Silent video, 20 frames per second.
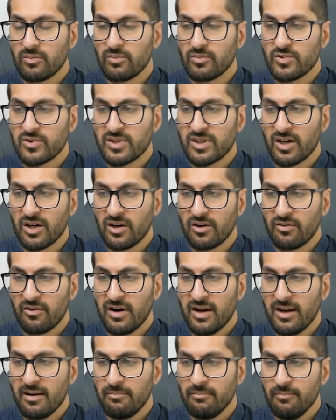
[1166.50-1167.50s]

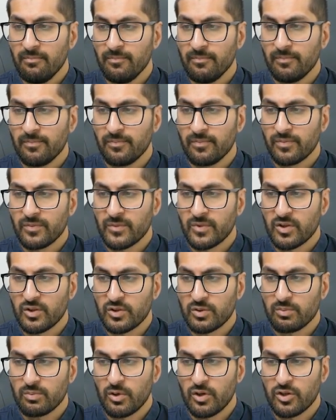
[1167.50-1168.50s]
CRM, go to
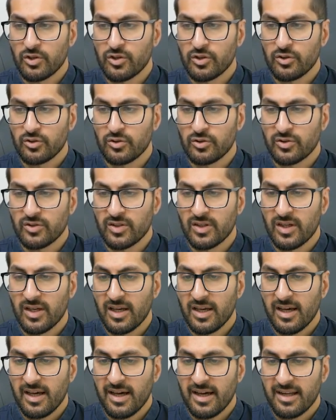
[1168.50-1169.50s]
modules,
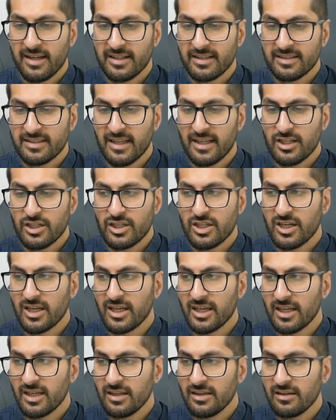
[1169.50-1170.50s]
and
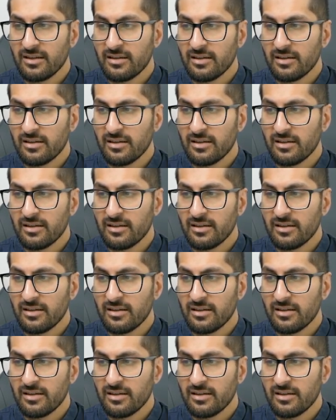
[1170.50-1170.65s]
essentially